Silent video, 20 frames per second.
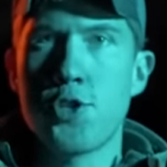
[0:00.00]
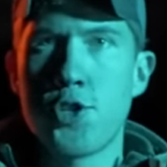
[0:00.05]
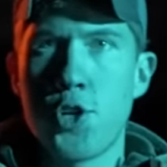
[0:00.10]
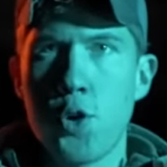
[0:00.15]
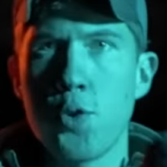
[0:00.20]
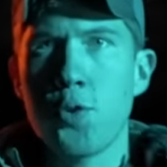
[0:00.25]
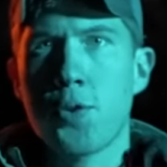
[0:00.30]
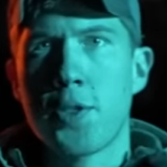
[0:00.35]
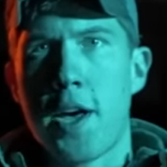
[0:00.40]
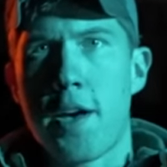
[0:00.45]

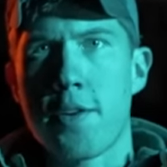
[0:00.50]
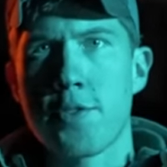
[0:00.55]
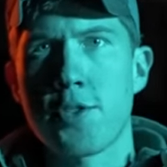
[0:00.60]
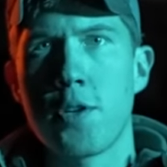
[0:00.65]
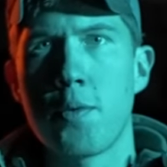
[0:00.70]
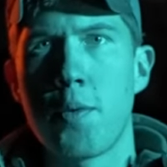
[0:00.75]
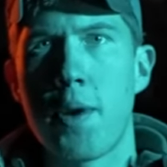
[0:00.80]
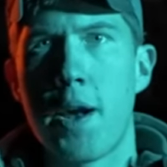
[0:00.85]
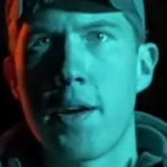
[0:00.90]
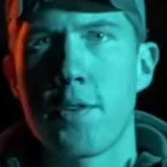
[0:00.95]

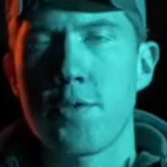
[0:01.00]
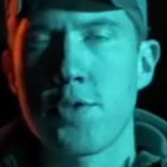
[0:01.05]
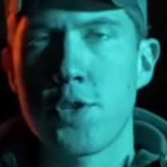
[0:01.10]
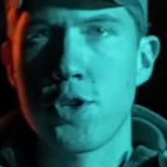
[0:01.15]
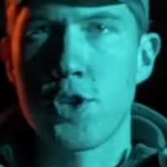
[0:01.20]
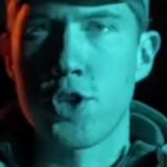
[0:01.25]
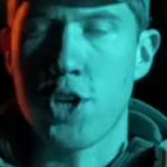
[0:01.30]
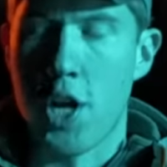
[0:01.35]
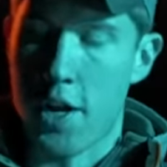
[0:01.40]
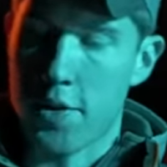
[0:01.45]
2,000 rounds
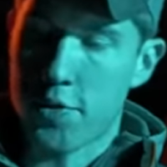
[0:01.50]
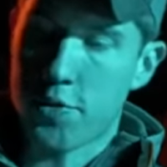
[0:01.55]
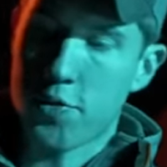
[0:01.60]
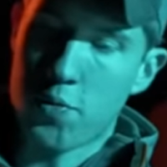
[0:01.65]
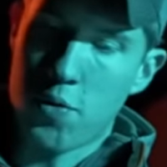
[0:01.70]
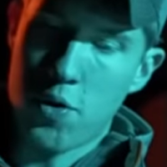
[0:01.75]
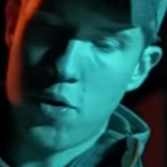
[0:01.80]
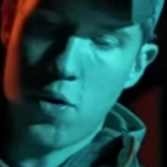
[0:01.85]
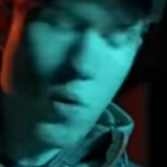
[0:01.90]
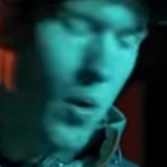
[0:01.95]
shot
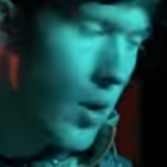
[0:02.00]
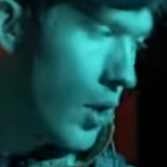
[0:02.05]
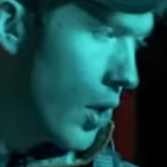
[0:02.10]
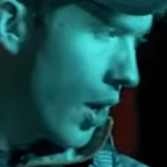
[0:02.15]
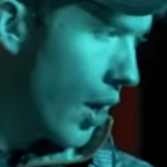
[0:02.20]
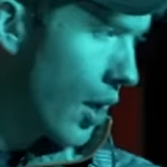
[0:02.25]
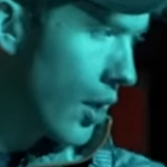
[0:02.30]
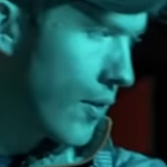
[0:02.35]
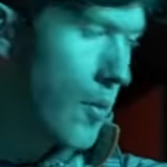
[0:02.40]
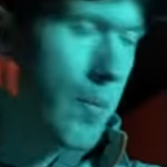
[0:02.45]
through
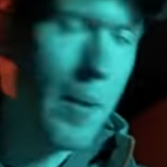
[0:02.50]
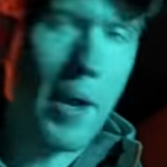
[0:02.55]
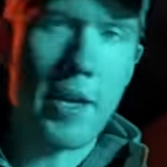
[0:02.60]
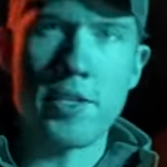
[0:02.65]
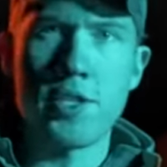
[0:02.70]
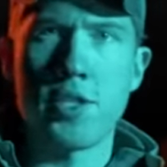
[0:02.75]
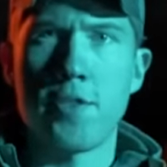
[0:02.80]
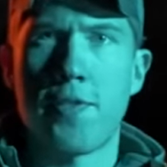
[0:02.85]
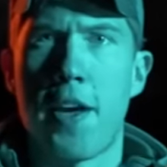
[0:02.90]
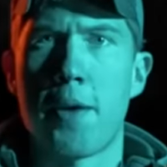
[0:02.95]
all of our
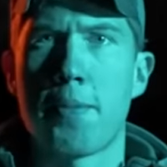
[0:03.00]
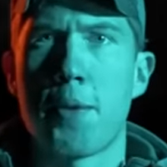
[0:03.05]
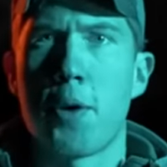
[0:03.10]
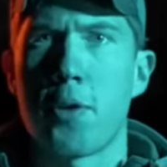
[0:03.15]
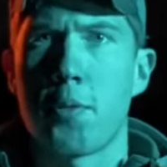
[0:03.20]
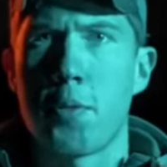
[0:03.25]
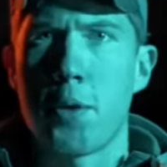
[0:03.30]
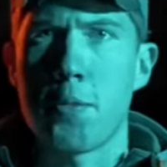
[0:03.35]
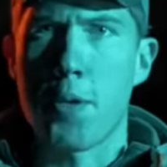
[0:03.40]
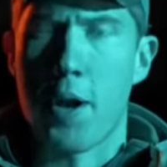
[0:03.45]
boxes of ammo
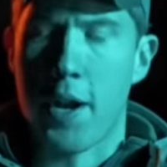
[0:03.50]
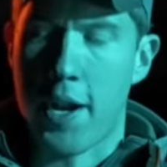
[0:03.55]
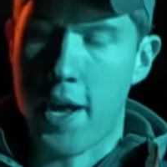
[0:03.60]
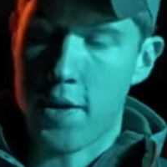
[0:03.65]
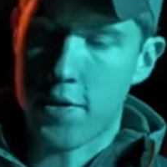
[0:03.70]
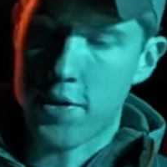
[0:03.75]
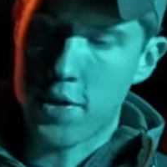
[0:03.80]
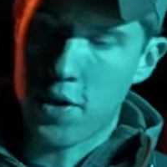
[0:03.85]
that we brought out